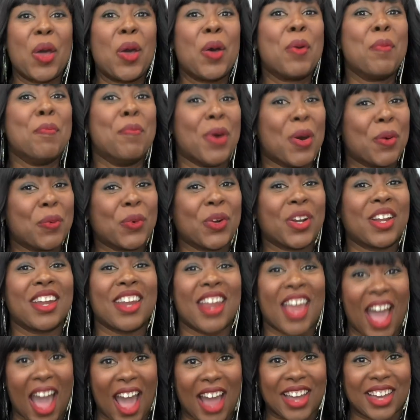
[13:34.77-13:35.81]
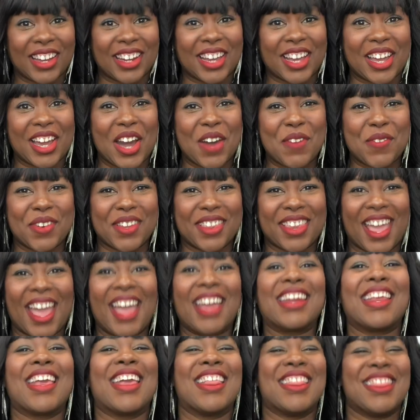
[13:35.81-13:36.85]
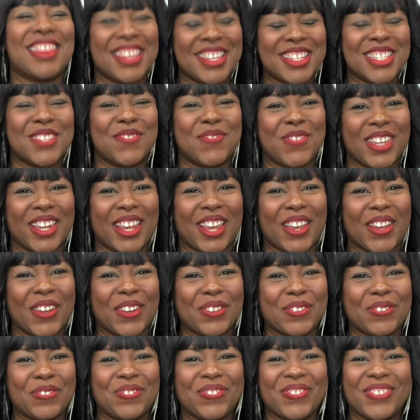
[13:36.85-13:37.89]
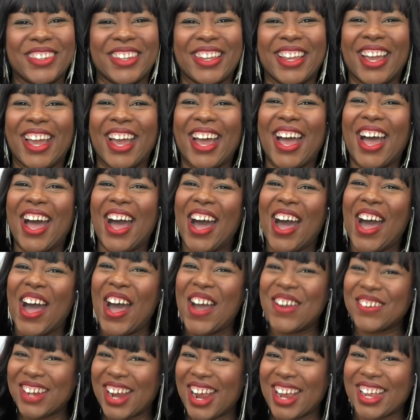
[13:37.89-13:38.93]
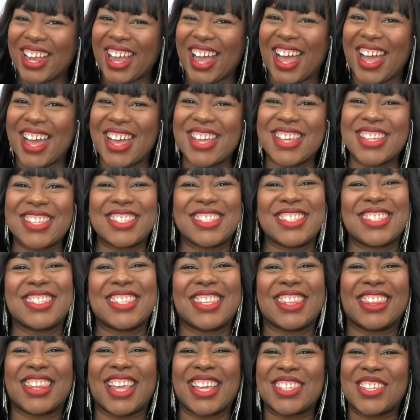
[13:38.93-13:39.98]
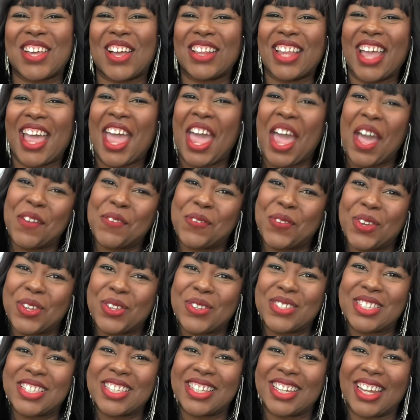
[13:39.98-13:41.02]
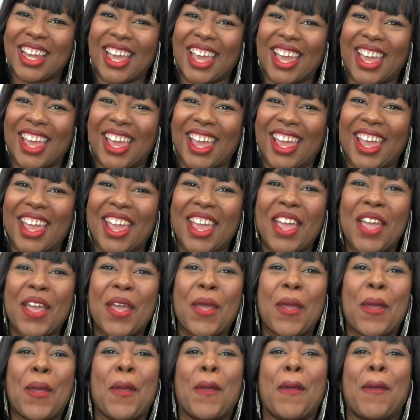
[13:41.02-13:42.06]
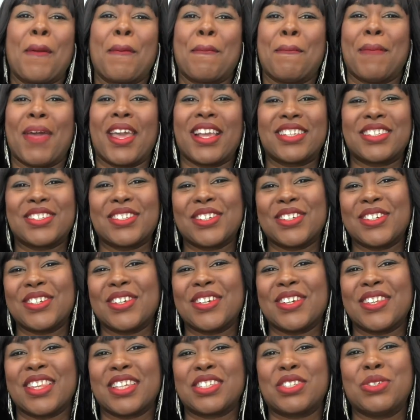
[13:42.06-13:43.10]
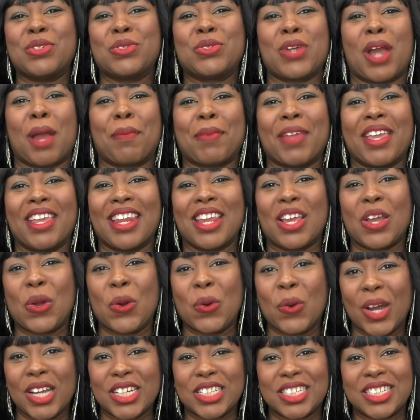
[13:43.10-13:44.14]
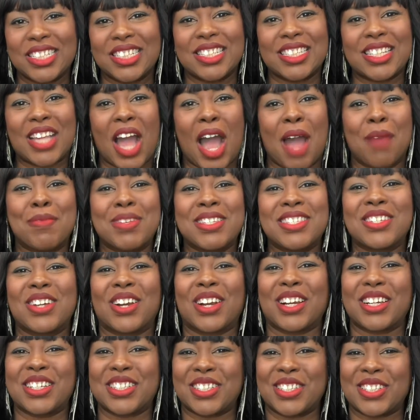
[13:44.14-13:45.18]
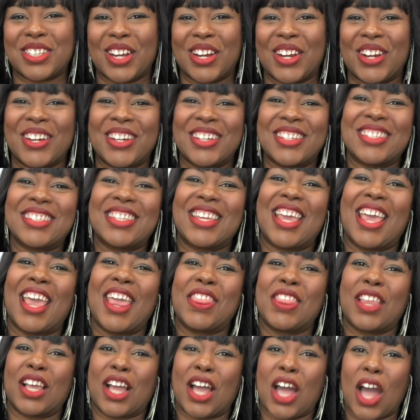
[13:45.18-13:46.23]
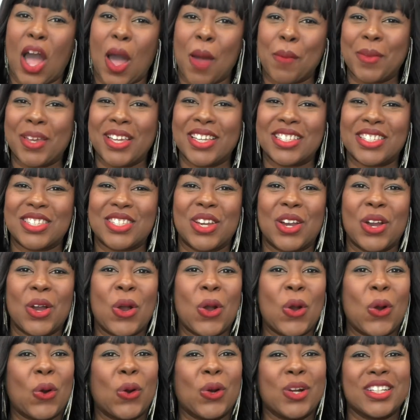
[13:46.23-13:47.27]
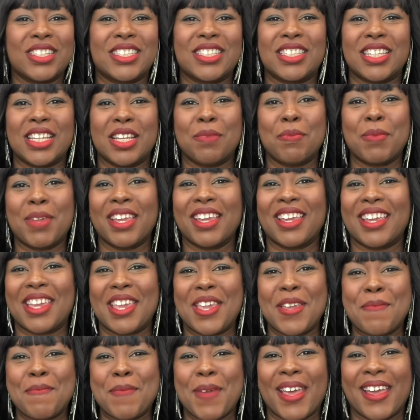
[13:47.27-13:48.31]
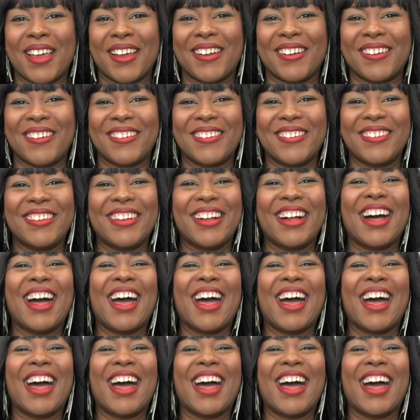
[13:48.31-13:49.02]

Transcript: But we're not going to cover that in this video. All right, guys, that's all I have for you today. Make sure that you drop any questions, comments, or concerns in the comments or send me an email.